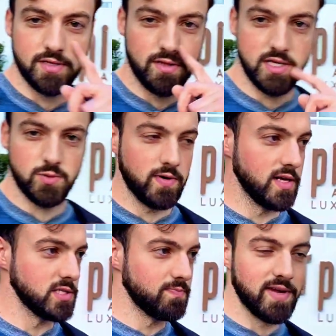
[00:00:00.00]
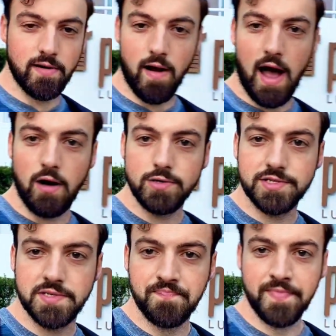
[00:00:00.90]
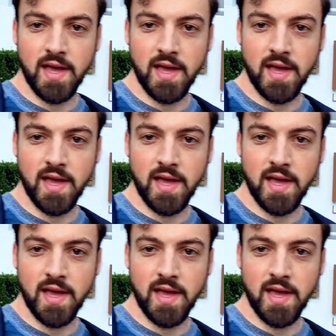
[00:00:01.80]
So this one is Pierhouse.